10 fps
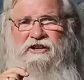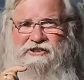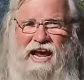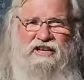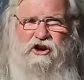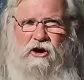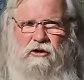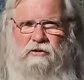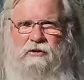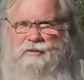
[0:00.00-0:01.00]
Danger.
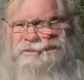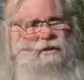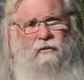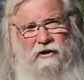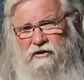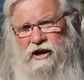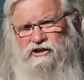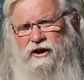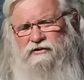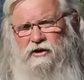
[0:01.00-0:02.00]
One of the things
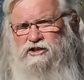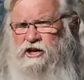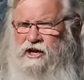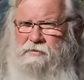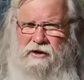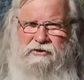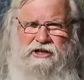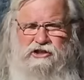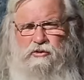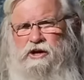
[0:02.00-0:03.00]
you have to understand about
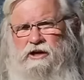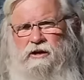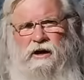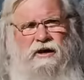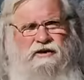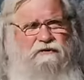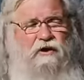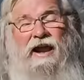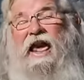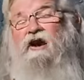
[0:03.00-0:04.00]
these three
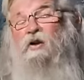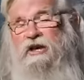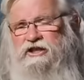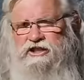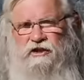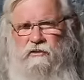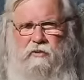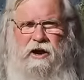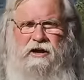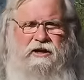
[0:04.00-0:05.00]
different areas of the
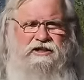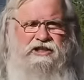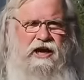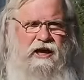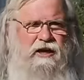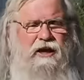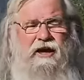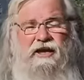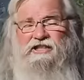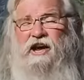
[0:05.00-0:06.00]
brain, let's say,
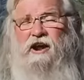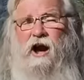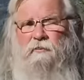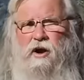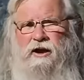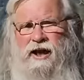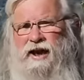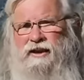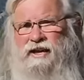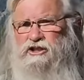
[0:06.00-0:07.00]
is they operate
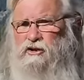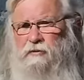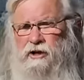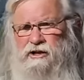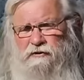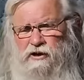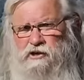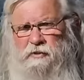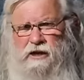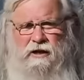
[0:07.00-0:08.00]
at extremely different
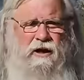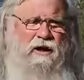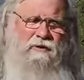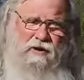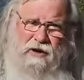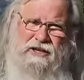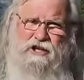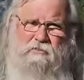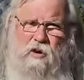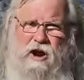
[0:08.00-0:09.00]
speed. The
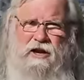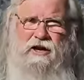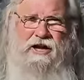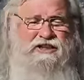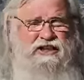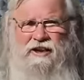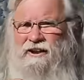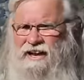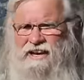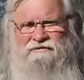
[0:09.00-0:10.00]
lizard brain is
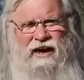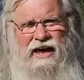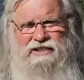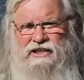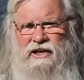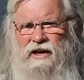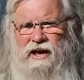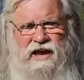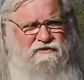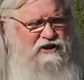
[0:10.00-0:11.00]
lightning fast.
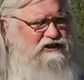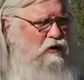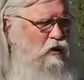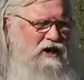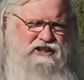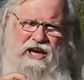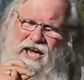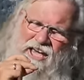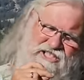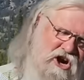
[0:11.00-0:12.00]
If it's a risk,
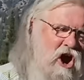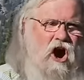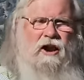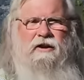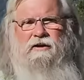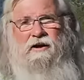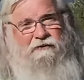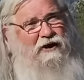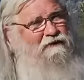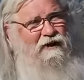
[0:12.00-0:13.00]
it's gone.
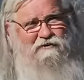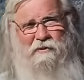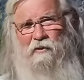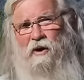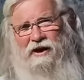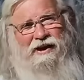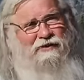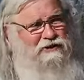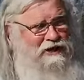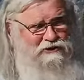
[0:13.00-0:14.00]
If you've ever been walking
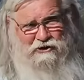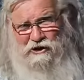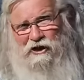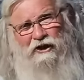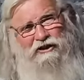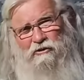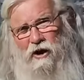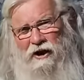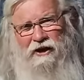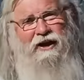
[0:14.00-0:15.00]
out in the desert and seen a lizard
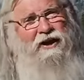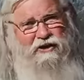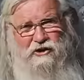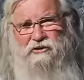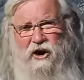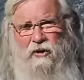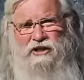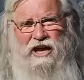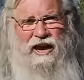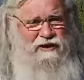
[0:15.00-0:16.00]
running, you know
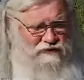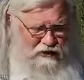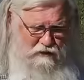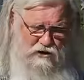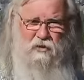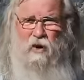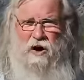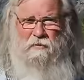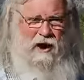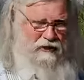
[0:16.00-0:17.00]
exactly that when you
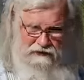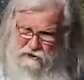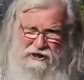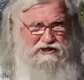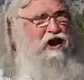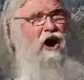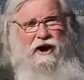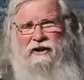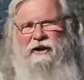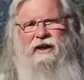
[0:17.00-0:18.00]
walk by a lizard, it's gone.
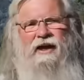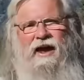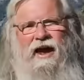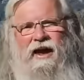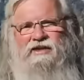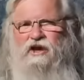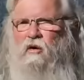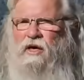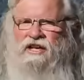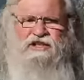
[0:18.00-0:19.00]
And
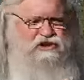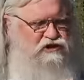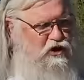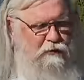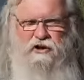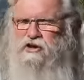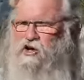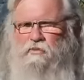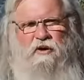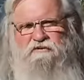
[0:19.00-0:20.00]
so that's super,
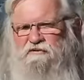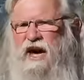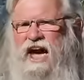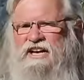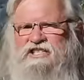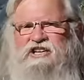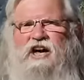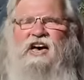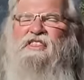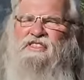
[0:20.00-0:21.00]
super fast
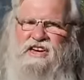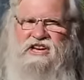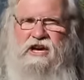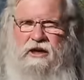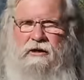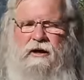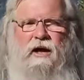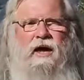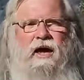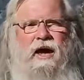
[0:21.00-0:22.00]
thinking.
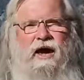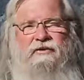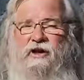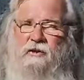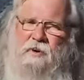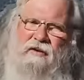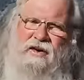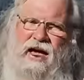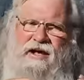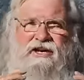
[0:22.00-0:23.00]
And then above
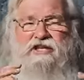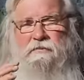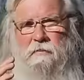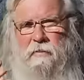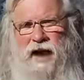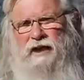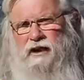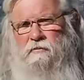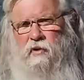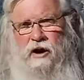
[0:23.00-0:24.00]
that is
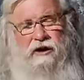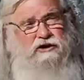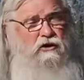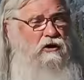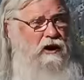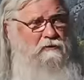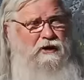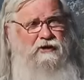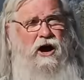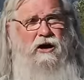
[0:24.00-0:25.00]
mammalian brain. So like my
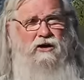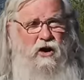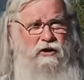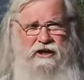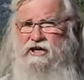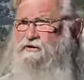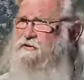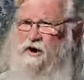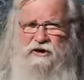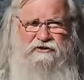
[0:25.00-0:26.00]
dog, Cody, he's
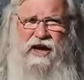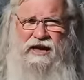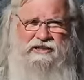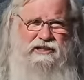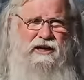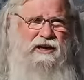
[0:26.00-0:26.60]
very fast.